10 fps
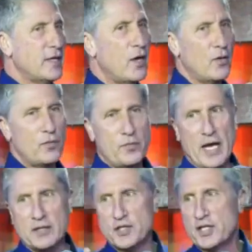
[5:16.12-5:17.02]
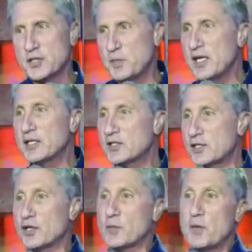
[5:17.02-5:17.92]
I know that she's being
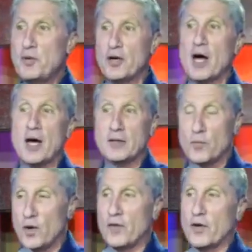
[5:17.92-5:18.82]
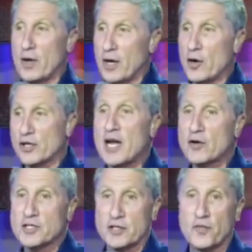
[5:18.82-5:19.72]
considered to be put on our
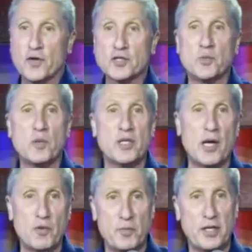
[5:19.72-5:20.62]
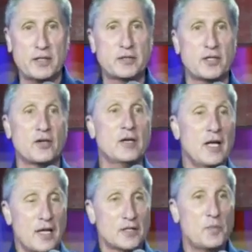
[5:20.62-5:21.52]
currency, the first woman that would be
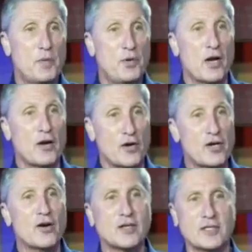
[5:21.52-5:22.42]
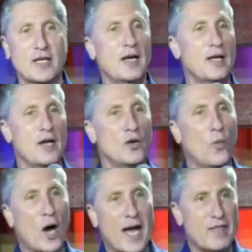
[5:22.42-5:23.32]
considered to be put on our currency. And I don't
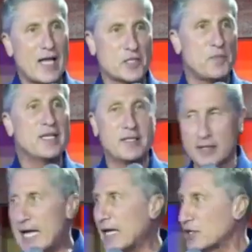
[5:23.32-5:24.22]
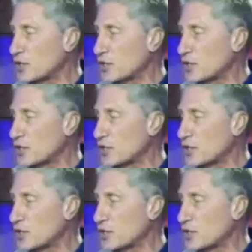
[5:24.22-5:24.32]
know why that's been delayed.